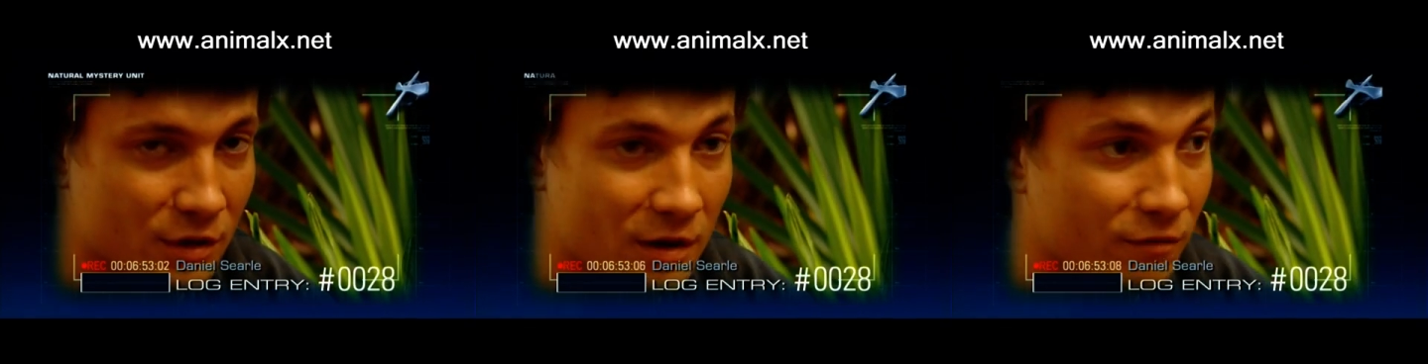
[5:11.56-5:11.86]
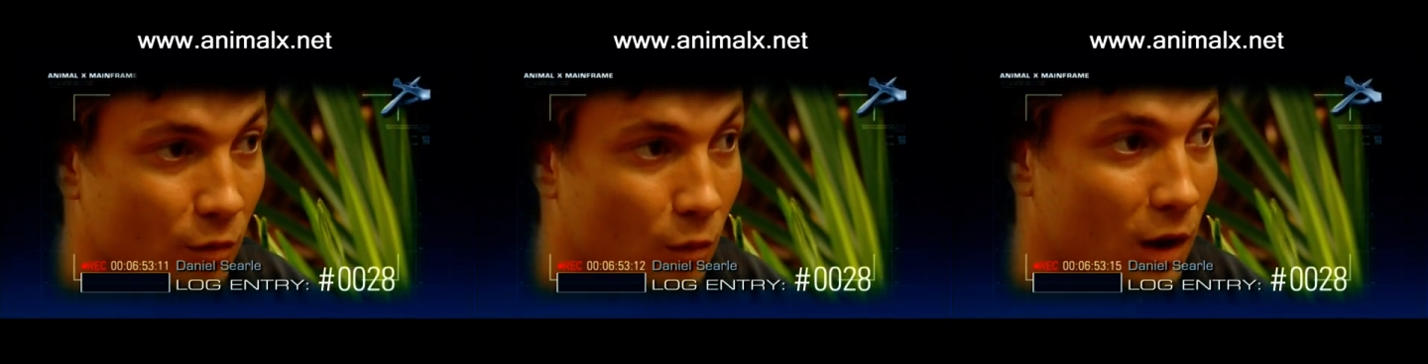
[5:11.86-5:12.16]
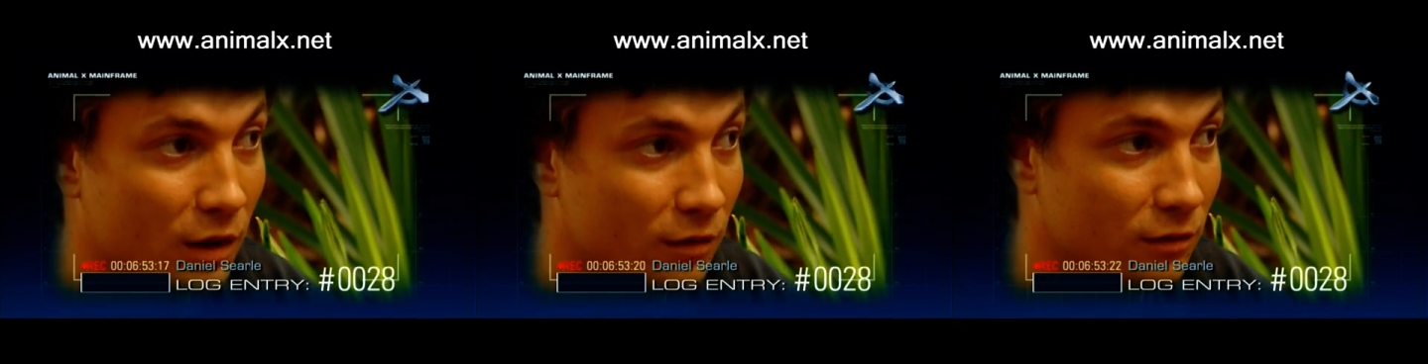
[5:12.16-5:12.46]
out for
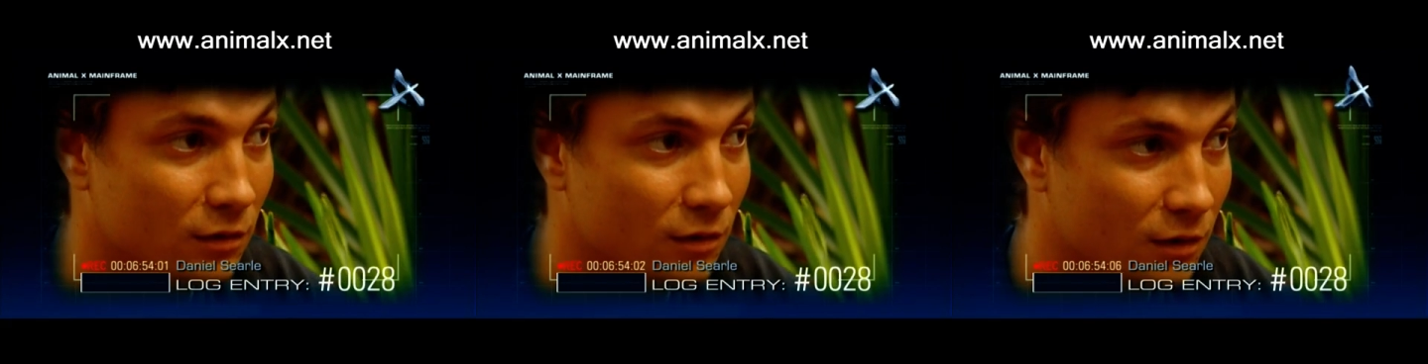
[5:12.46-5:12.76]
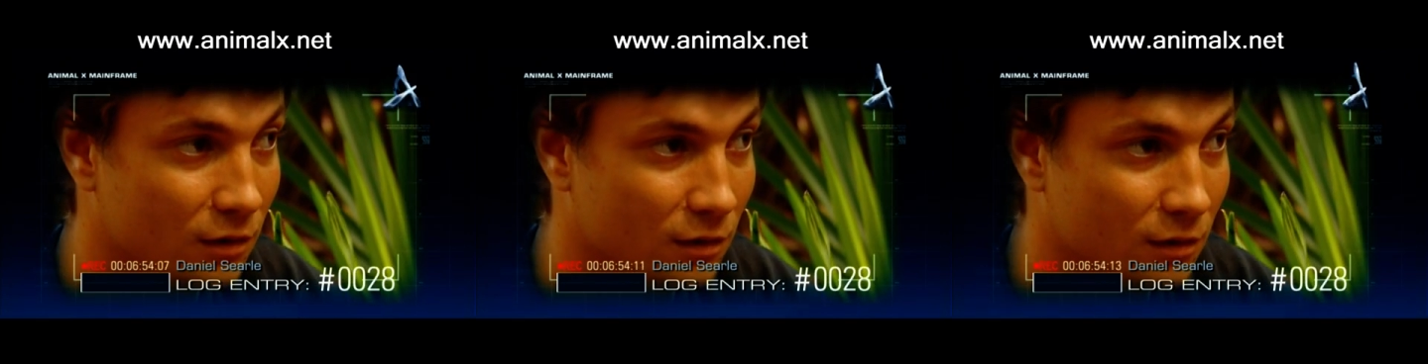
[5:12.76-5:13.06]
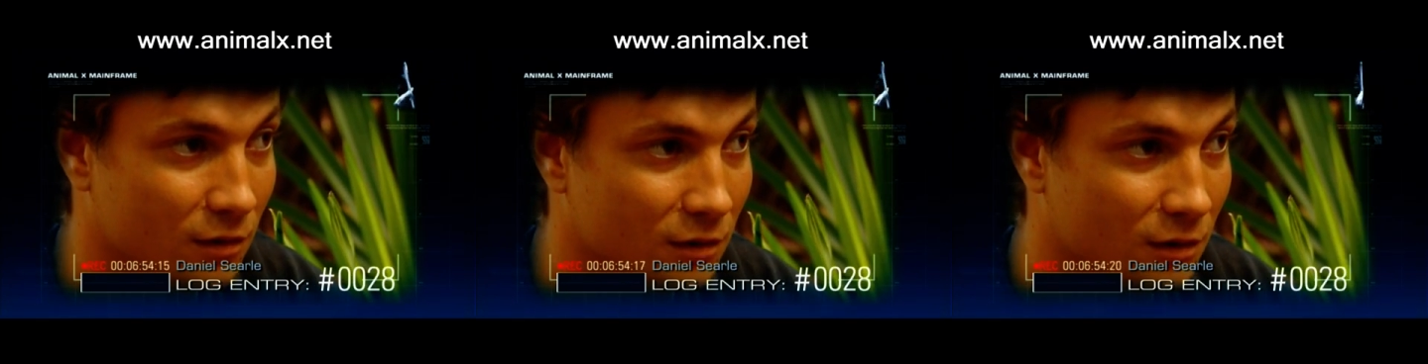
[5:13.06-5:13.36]
one
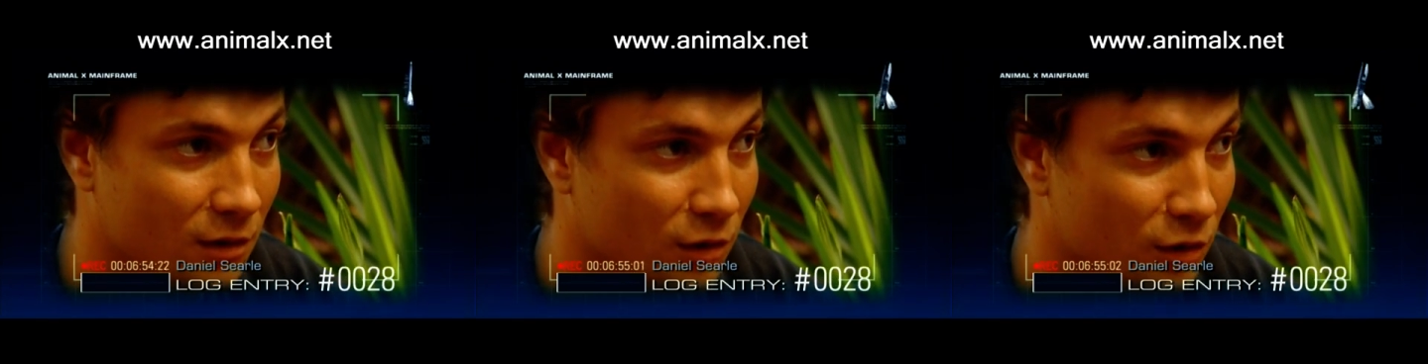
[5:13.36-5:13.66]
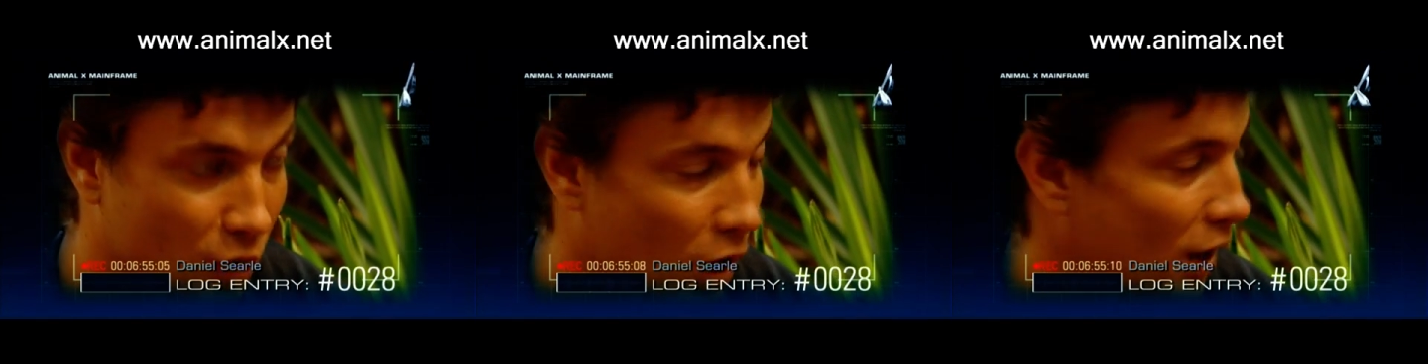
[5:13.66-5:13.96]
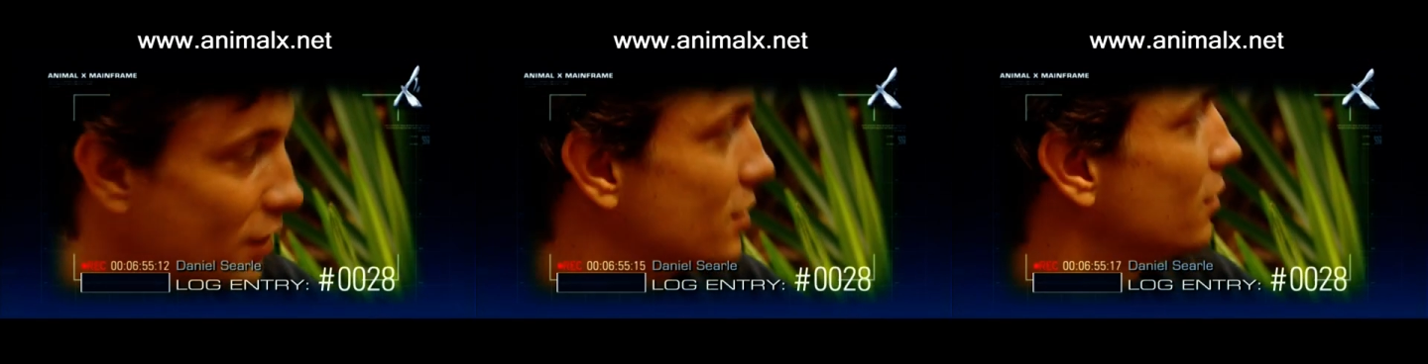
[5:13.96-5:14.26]
night,